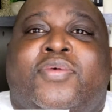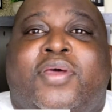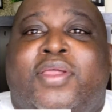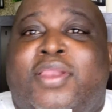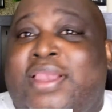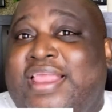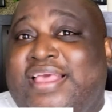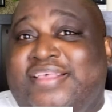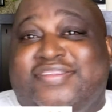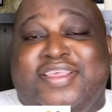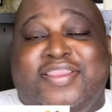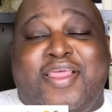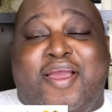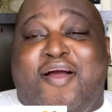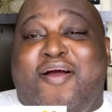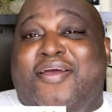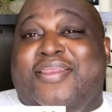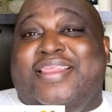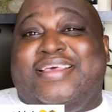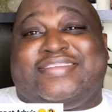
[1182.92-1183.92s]
Listen,
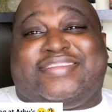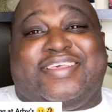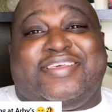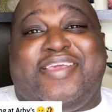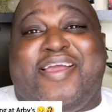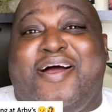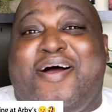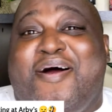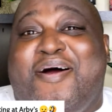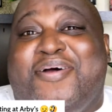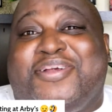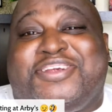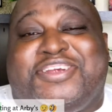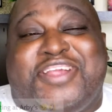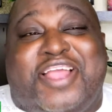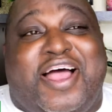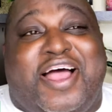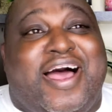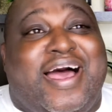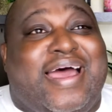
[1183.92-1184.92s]
y'all,
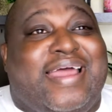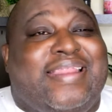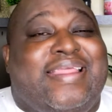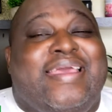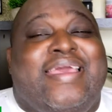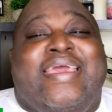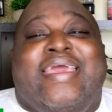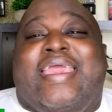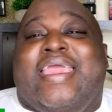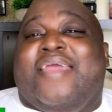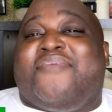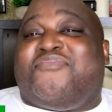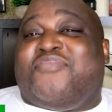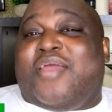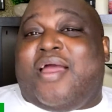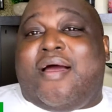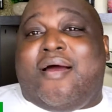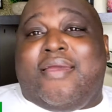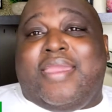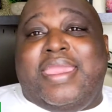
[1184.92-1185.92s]
Sean, if
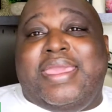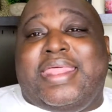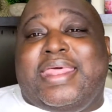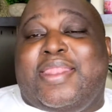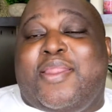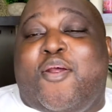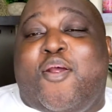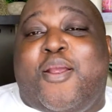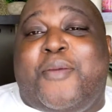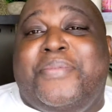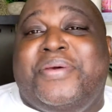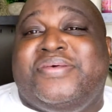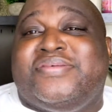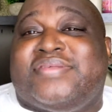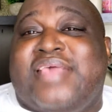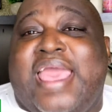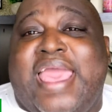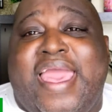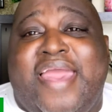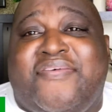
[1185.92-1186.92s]
y'all eat at Arby's,
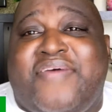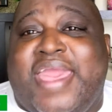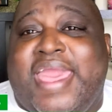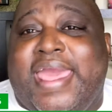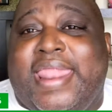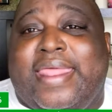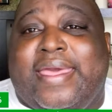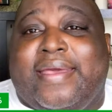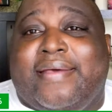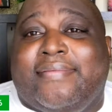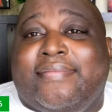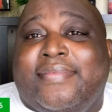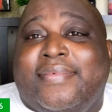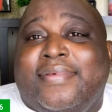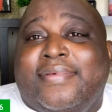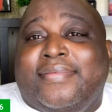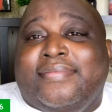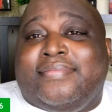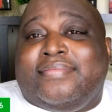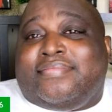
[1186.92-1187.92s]
have at it.
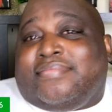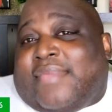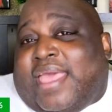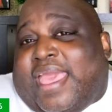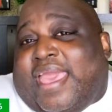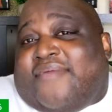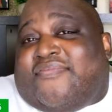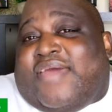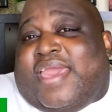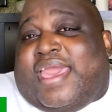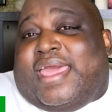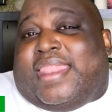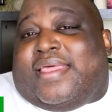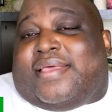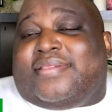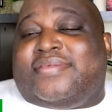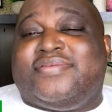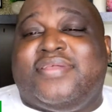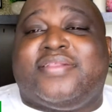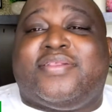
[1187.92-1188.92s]
Have at it.
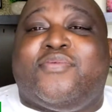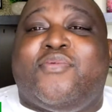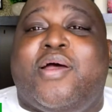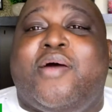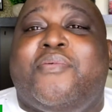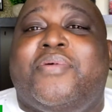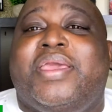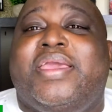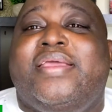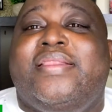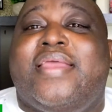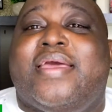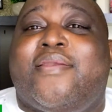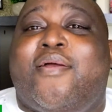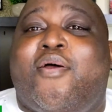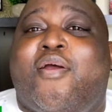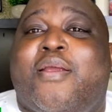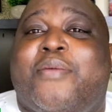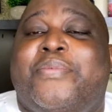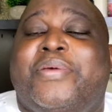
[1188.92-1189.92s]
There's nothing wrong with eating at
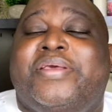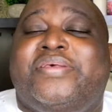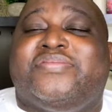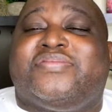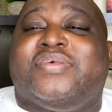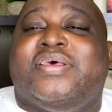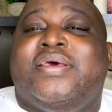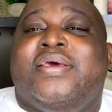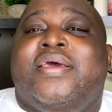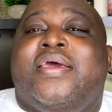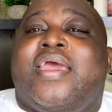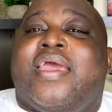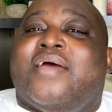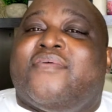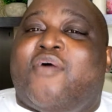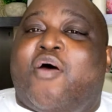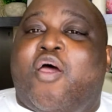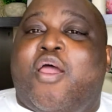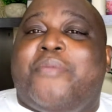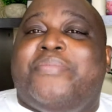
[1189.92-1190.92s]
Arby's. If
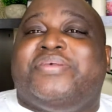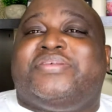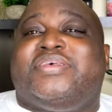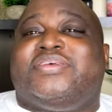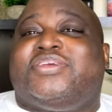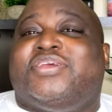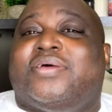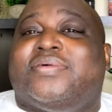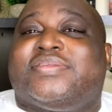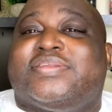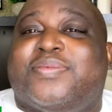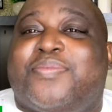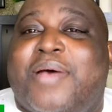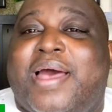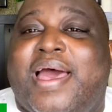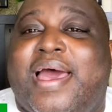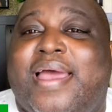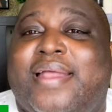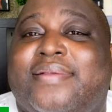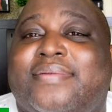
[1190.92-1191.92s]
Arby's is your
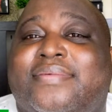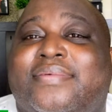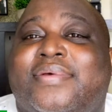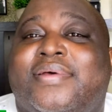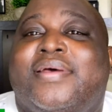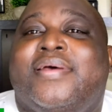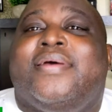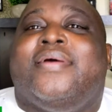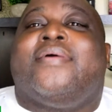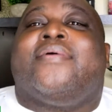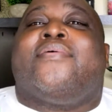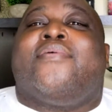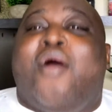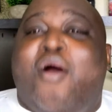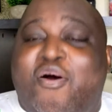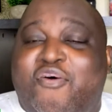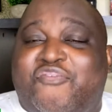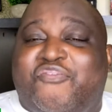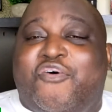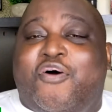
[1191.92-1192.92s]
spot,
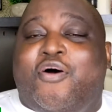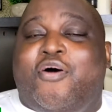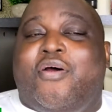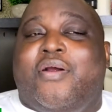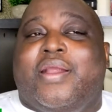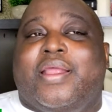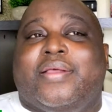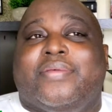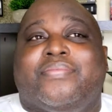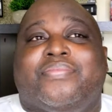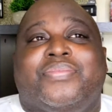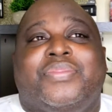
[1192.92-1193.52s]
go for it.